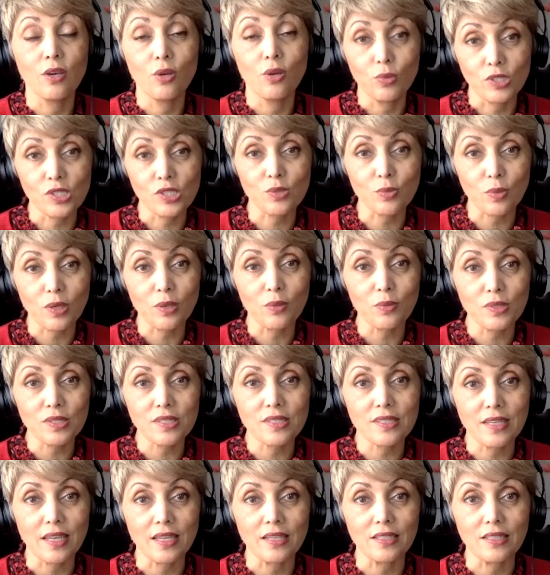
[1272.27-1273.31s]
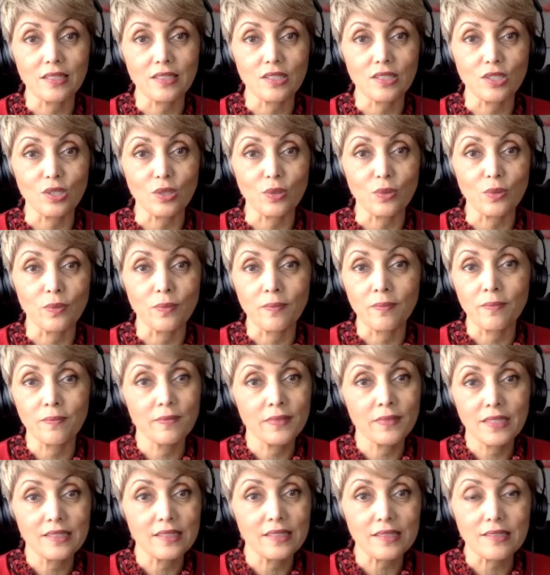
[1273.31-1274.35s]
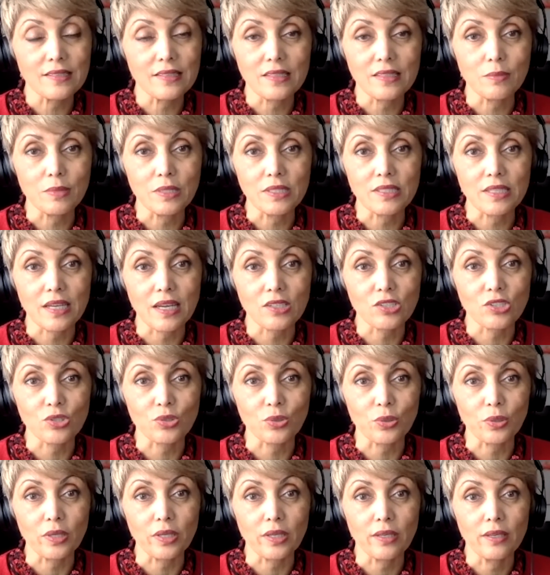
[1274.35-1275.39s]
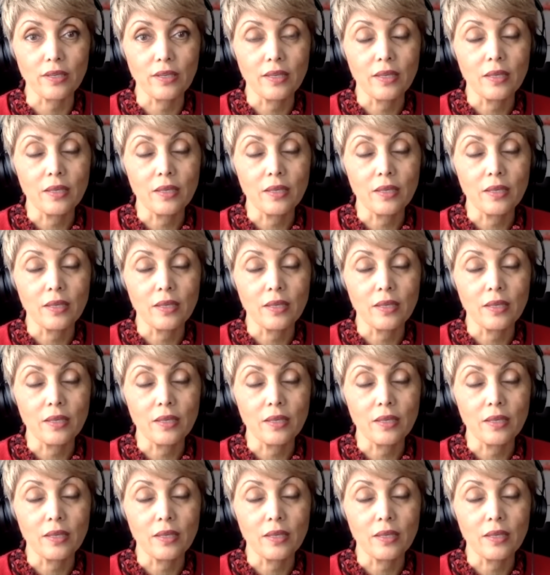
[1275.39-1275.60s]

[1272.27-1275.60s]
which is what it was intended to do, it doesn't need to be statutory,